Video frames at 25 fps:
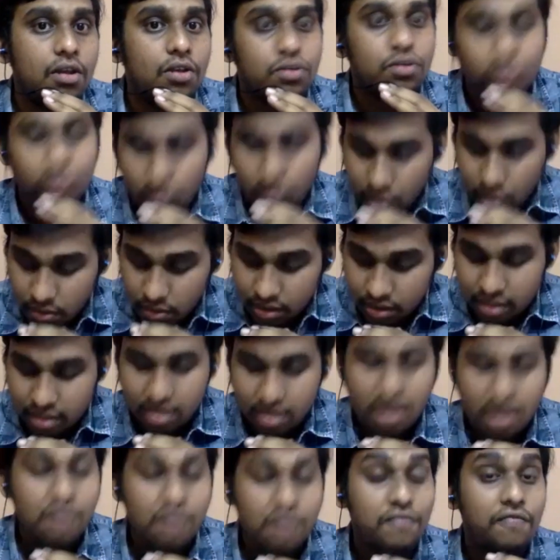So
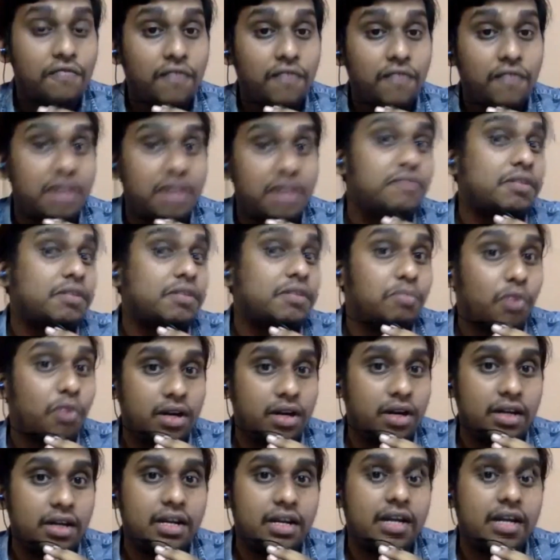there are 5
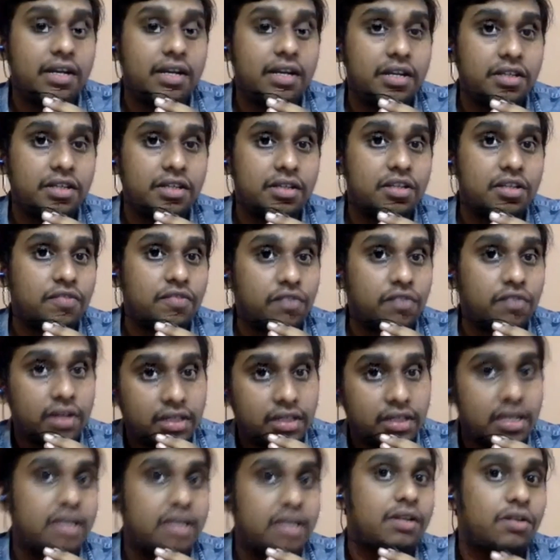important conditions for a
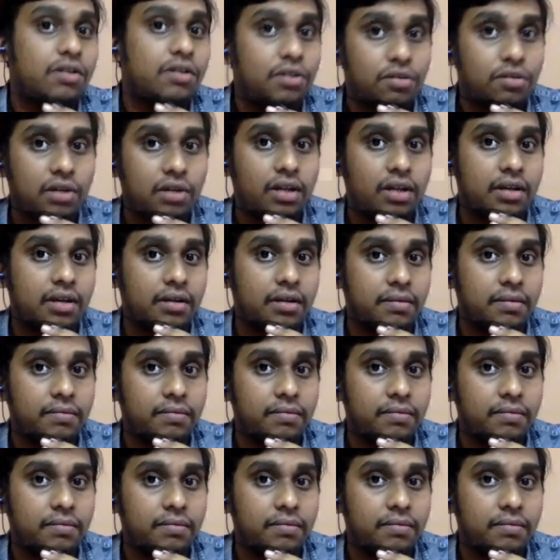cyclone to occur.